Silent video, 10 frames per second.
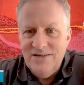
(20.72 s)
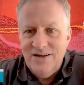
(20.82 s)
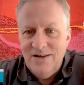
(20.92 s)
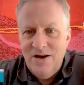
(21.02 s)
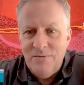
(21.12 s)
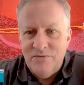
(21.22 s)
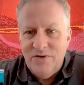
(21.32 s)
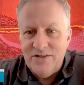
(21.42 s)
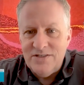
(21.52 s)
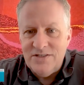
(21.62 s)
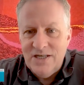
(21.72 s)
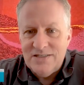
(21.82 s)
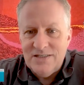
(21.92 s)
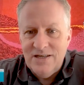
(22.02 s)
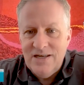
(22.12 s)
I'm the
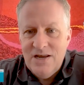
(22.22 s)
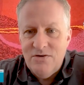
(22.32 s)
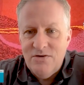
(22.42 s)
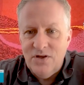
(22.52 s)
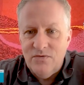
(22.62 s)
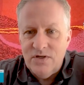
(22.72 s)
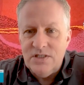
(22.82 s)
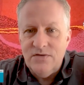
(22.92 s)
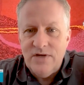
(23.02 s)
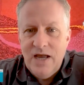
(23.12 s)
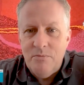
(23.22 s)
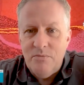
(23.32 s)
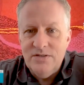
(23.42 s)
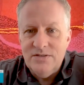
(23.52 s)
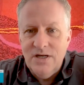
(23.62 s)
Vice-Chancellor here at the University of
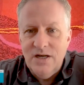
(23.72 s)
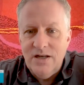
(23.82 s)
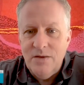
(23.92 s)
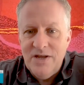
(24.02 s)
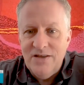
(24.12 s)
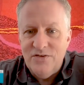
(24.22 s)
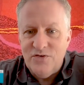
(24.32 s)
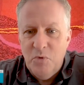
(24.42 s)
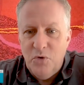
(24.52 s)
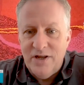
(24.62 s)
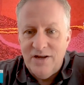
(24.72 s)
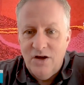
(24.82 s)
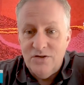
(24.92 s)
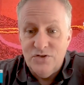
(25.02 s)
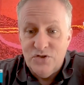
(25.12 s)
Canberra, and I'm here this morning
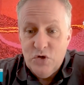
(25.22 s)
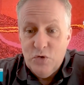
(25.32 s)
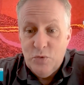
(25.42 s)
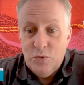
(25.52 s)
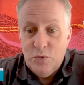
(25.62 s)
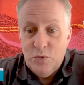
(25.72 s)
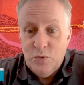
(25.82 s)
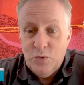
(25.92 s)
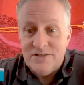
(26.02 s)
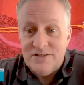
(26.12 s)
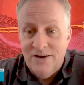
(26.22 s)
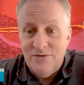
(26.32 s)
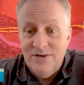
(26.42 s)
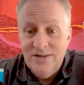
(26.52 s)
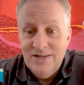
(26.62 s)
on Zoom from
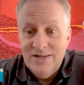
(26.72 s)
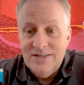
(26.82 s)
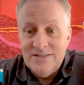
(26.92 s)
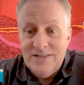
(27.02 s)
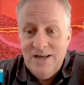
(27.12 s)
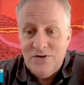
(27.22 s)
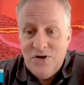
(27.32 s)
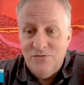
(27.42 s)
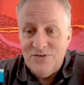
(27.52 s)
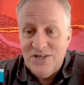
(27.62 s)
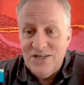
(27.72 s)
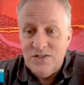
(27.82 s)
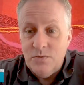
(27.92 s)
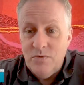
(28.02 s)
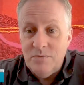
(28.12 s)
lockdown to have a
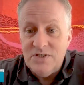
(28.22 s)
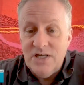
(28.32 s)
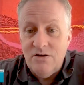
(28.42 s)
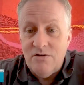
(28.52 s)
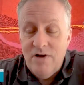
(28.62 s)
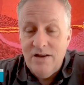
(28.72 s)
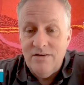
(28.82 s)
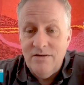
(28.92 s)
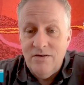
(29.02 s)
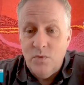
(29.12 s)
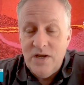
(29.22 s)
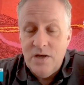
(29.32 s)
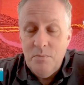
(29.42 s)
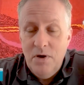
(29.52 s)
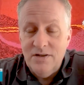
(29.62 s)
conversation with Michelle Grattan on a week
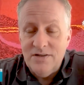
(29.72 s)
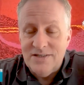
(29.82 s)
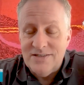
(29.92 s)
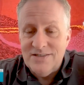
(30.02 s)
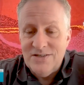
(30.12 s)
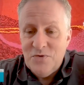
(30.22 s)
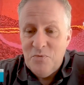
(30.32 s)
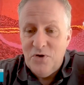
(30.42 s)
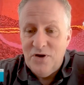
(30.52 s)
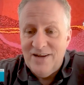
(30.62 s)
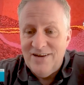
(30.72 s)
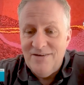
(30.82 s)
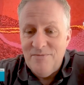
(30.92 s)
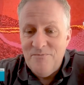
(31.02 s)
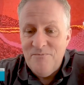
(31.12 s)
in politics. Good
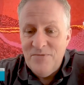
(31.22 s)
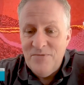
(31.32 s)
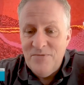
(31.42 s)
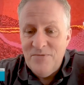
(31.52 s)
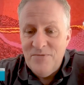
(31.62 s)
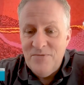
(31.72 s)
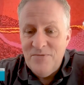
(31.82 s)
morning, Michelle.